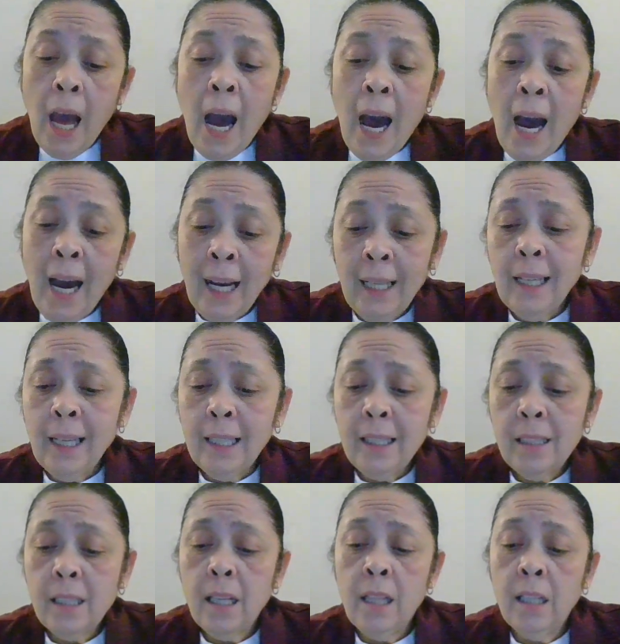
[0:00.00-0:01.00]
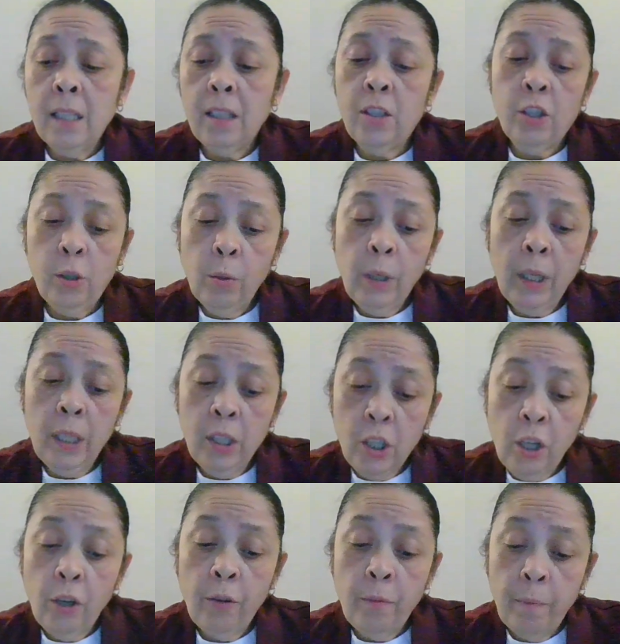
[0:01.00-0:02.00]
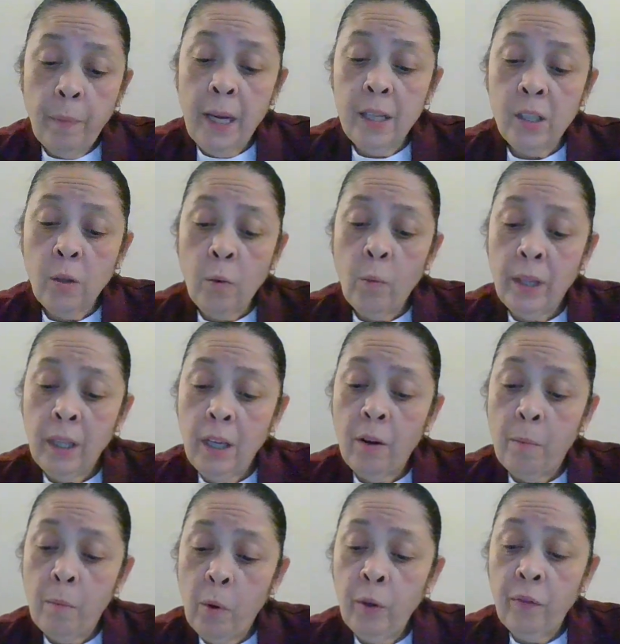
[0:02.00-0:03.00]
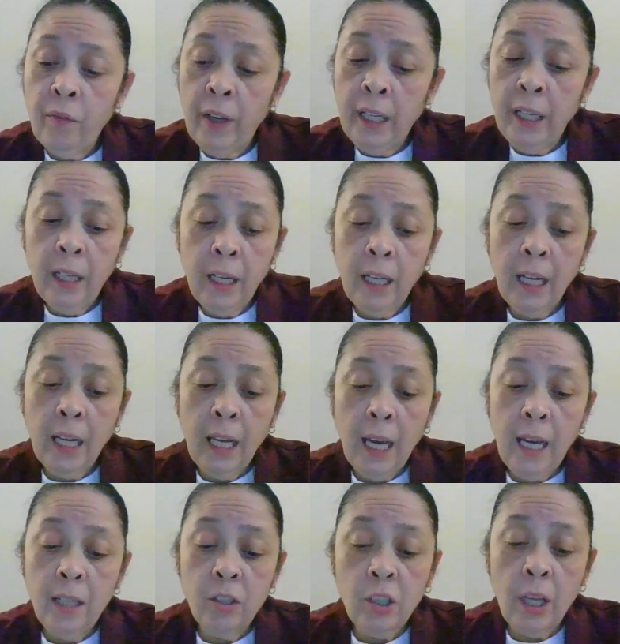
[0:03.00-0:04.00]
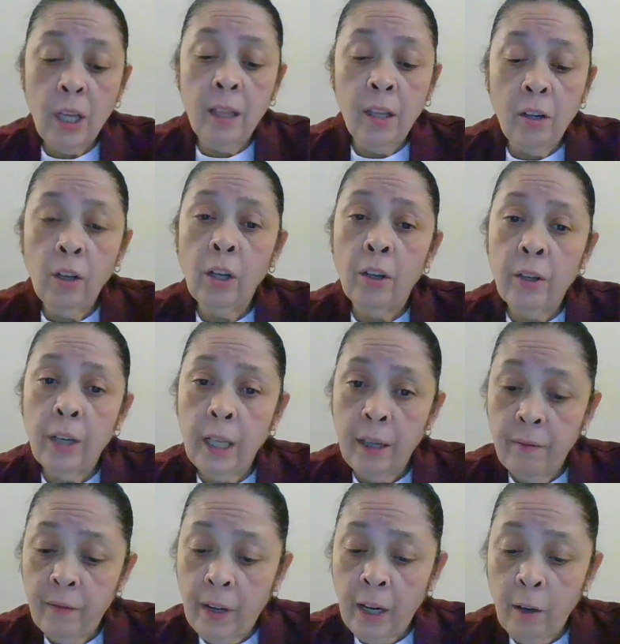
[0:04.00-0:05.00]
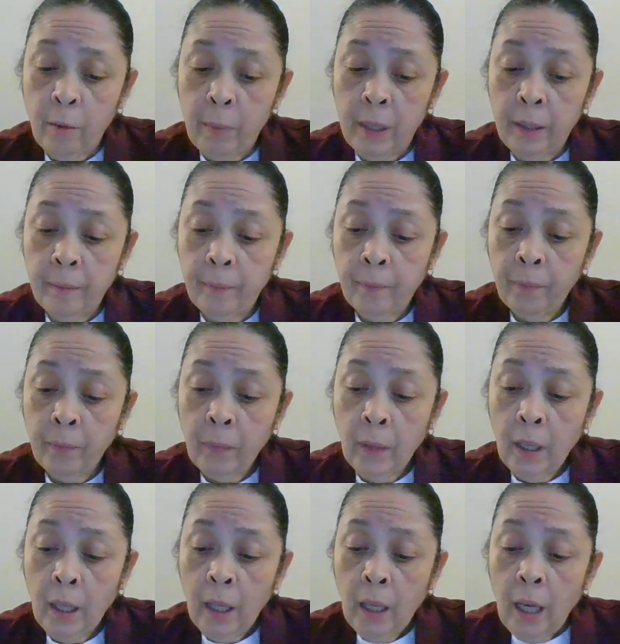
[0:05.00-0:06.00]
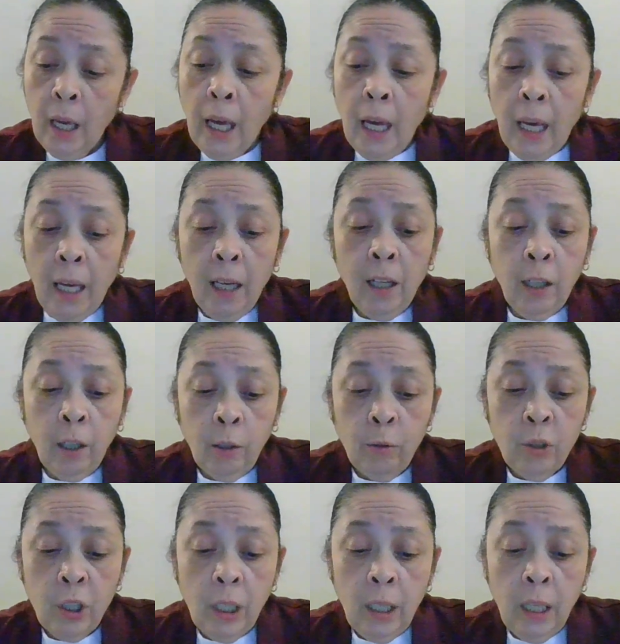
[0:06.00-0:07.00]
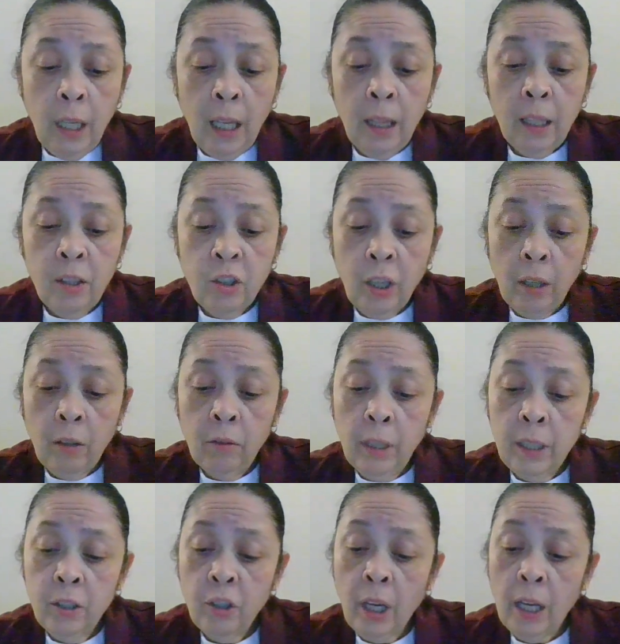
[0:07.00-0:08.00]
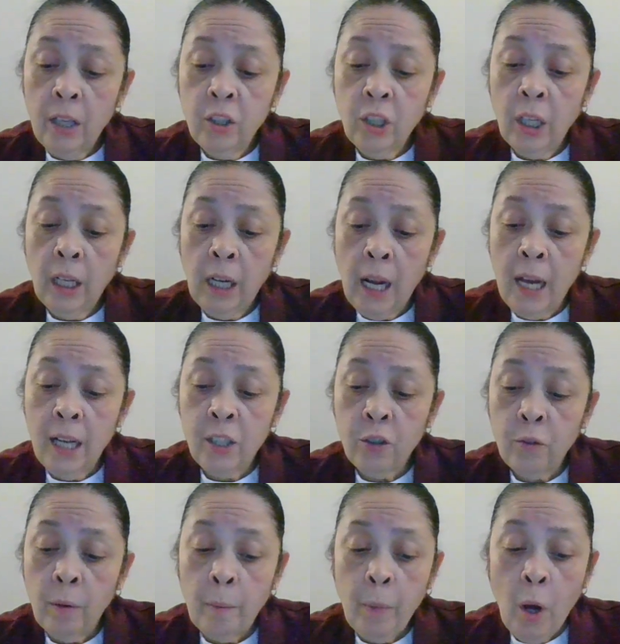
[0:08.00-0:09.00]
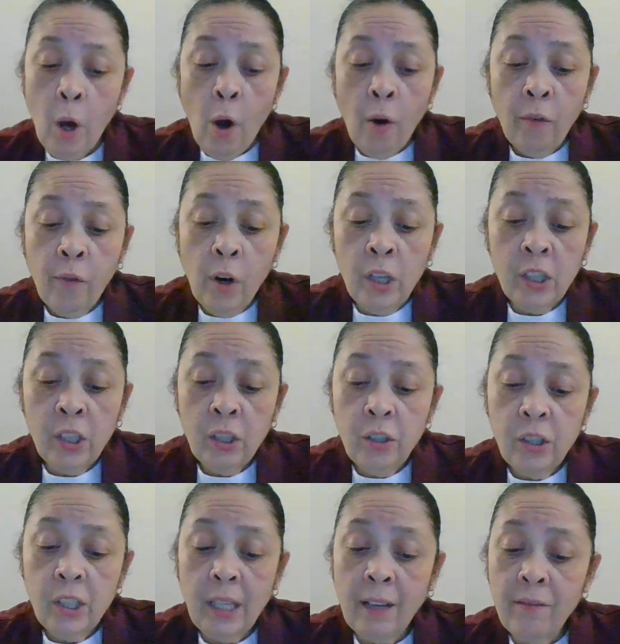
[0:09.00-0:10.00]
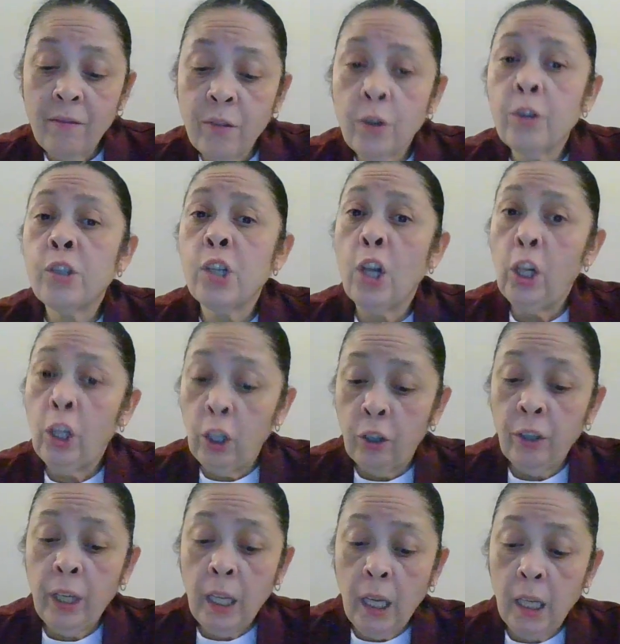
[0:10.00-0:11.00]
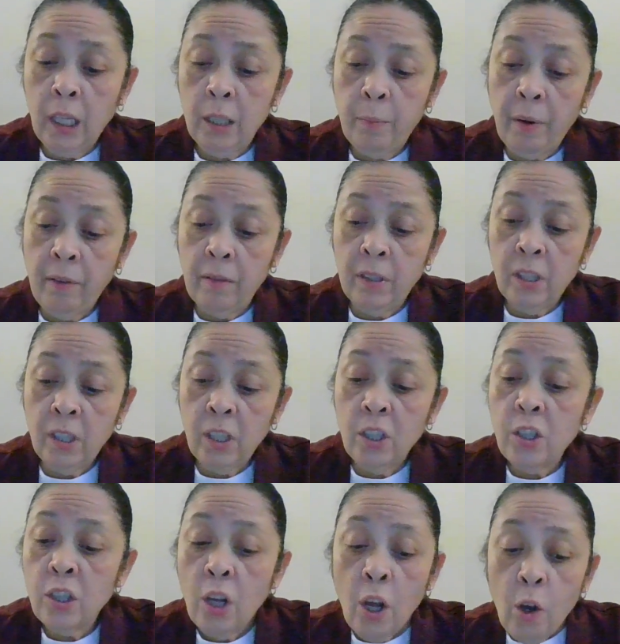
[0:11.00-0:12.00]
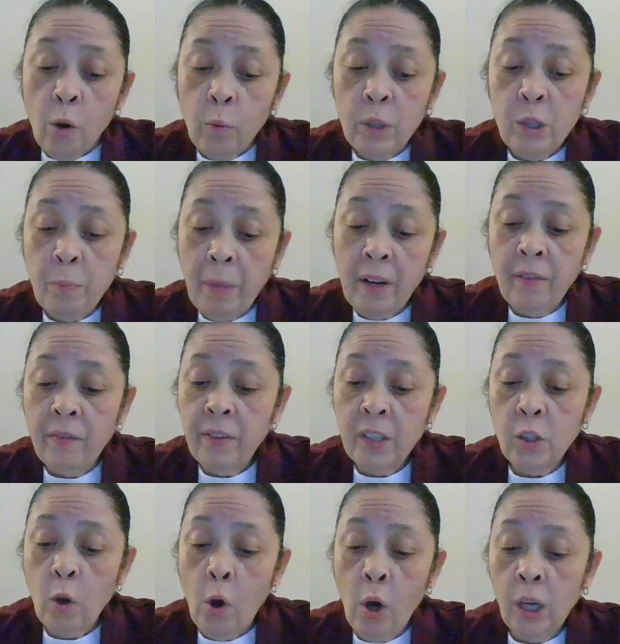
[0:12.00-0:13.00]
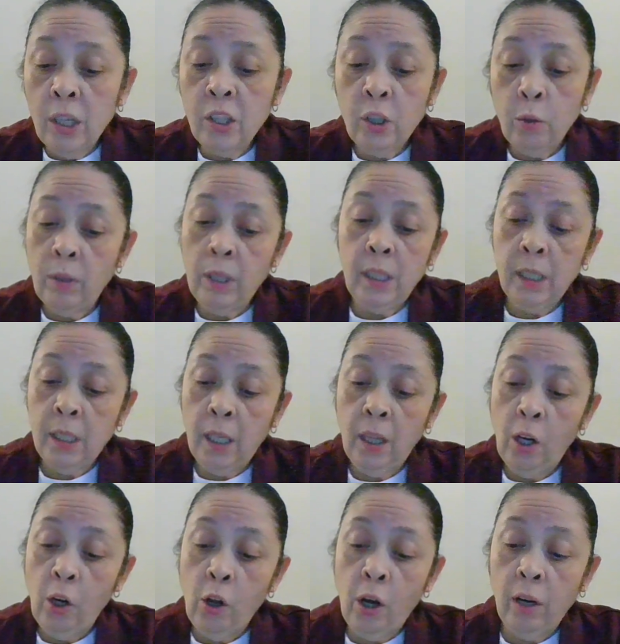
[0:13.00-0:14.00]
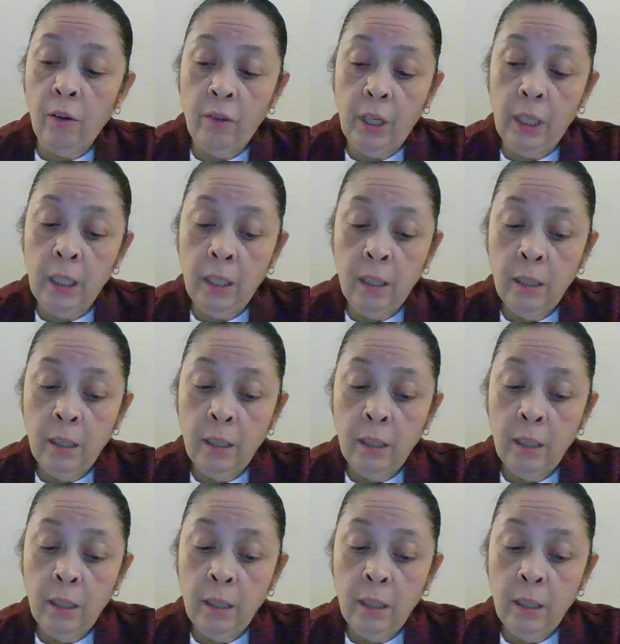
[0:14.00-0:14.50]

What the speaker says: highlights that students learn best when they are motivated and engaged in their learning environment. Inclusion in the general education classroom fosters diverse learning experiences, which benefits all students in the long run.